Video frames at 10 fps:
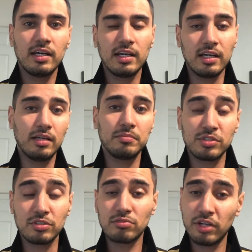Um,
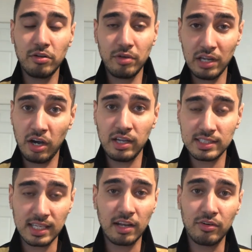so really, really high
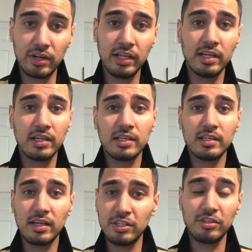salary,
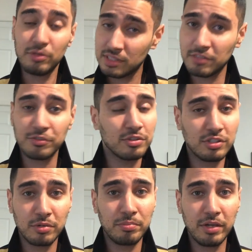and you know it's difficult to
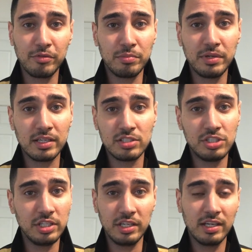compete with P S
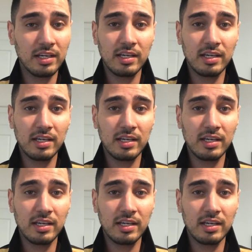G.